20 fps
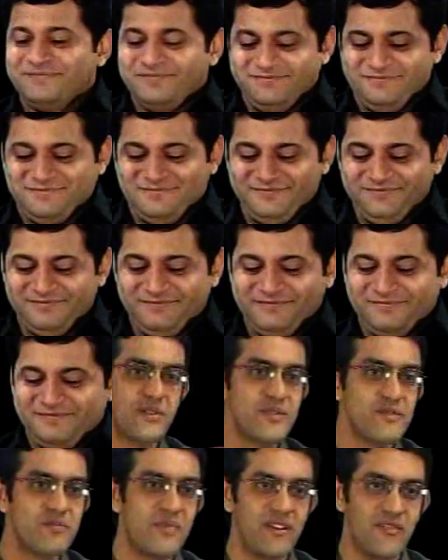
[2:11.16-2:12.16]
The book was
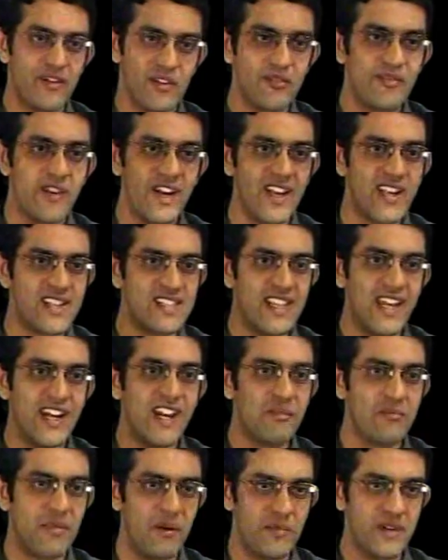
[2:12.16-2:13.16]
produced by one of India's
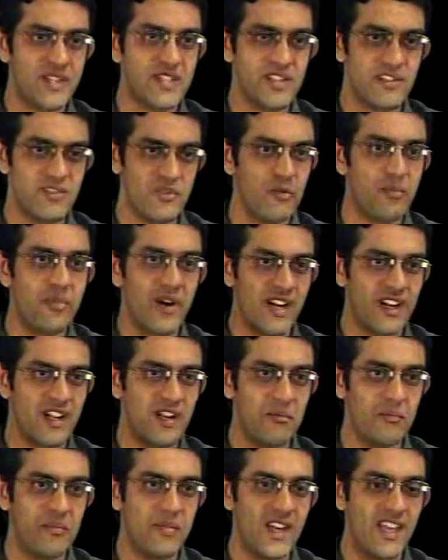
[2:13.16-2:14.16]
leading publishers, Rupa and
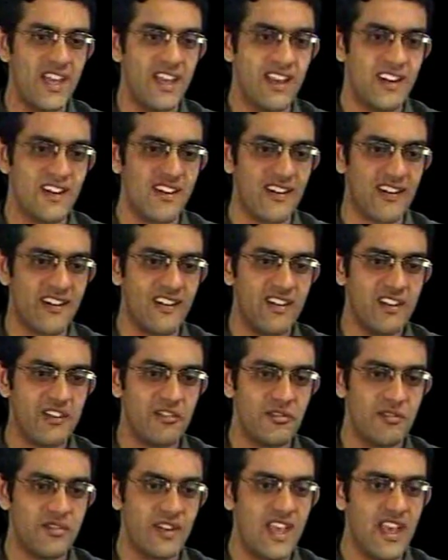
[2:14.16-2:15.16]
Company, and
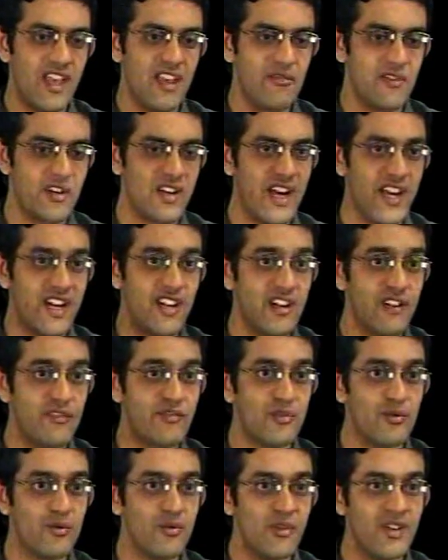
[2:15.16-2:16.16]
they were kind
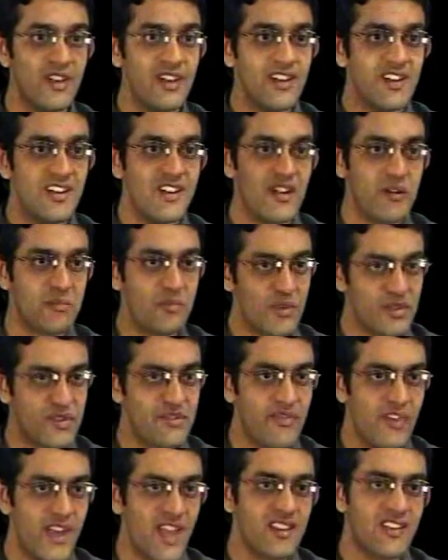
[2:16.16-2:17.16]
enough to
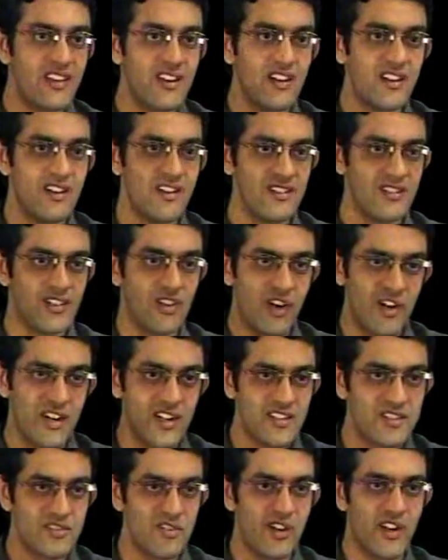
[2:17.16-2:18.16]
repose faith in a
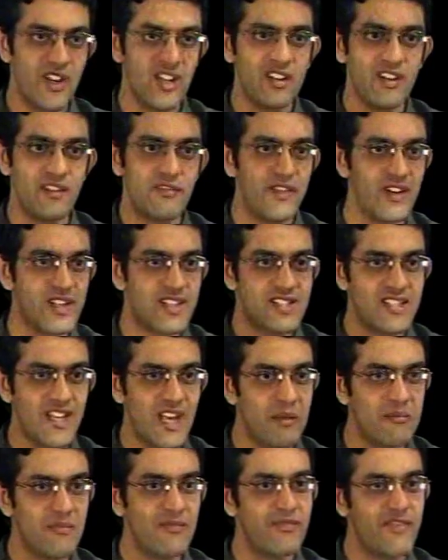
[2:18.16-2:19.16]
non-historian, a
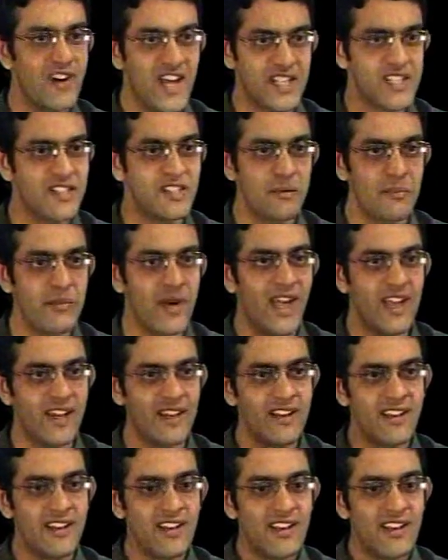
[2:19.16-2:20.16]
first-time flash in the
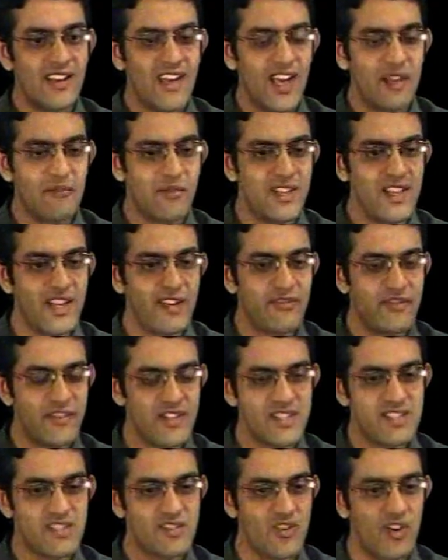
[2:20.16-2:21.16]
pan. And when I
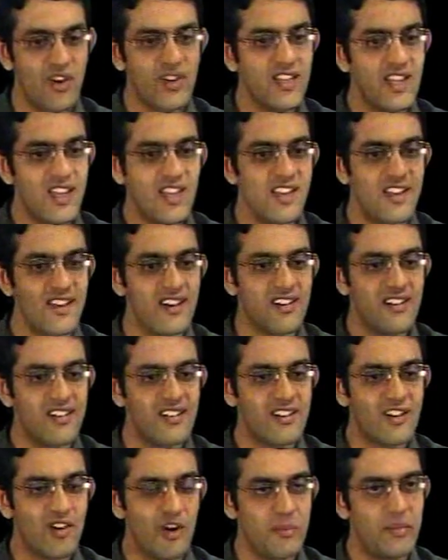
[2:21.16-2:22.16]
first saw the
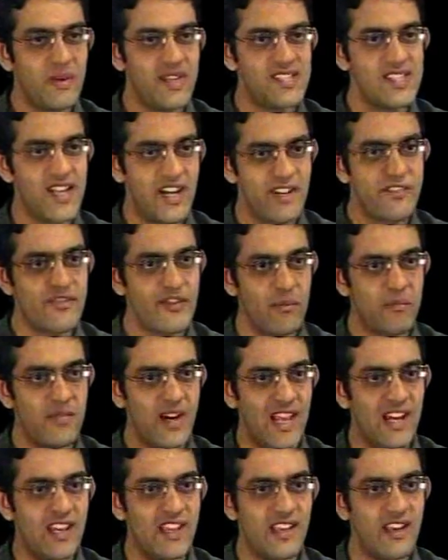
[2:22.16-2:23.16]
copy sent from
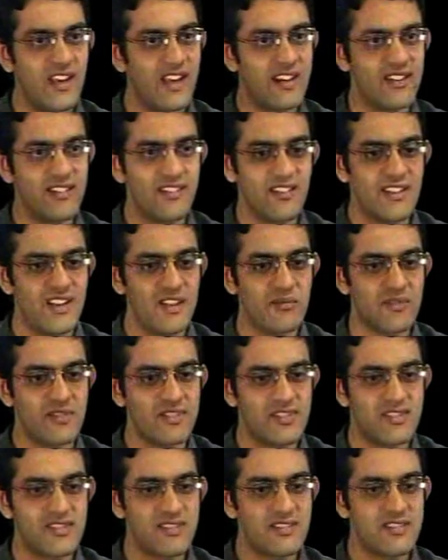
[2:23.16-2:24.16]
Delhi, and I
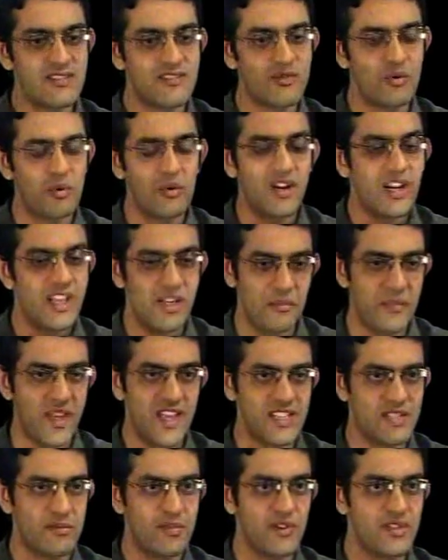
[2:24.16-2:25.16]
was totally
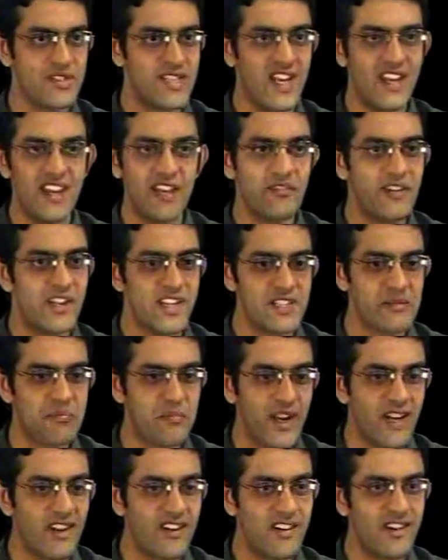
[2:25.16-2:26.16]
amazed because I never
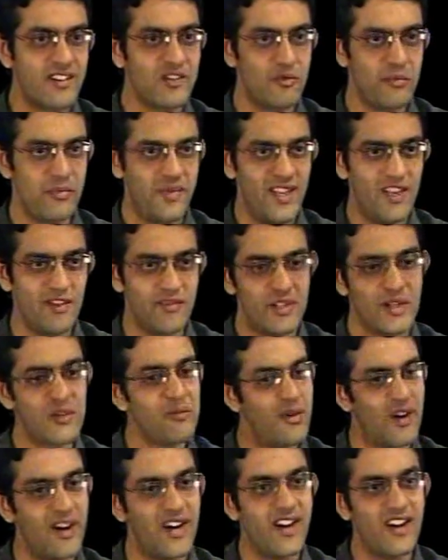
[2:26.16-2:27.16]
expected it to be of the
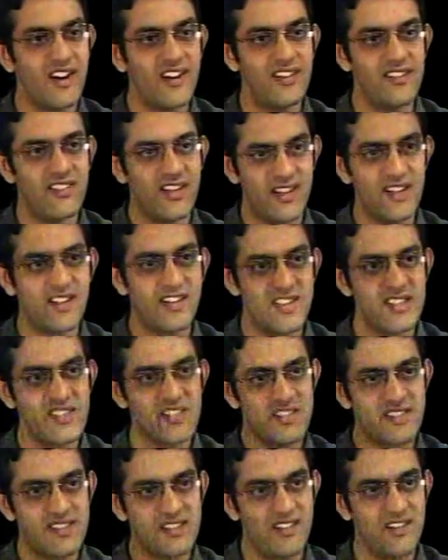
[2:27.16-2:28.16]
quality that it
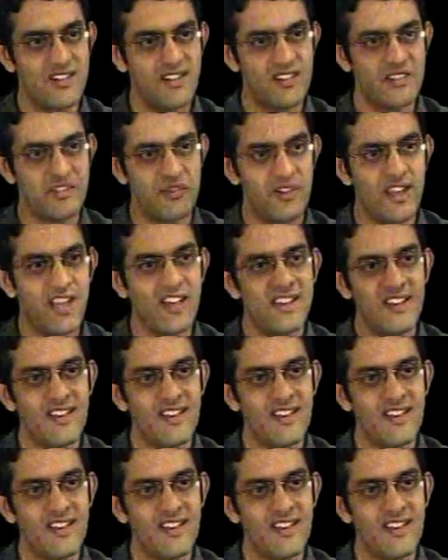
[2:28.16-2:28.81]
is today.